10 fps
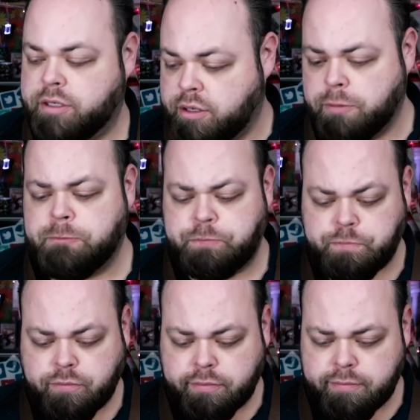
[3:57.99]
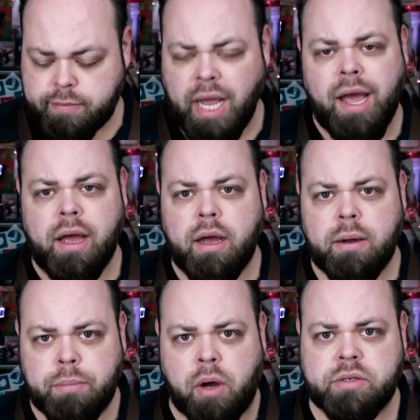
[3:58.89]
So
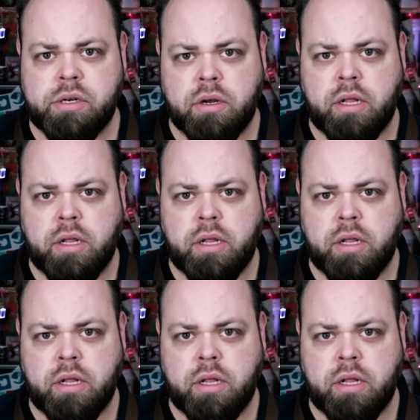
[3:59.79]
pausing on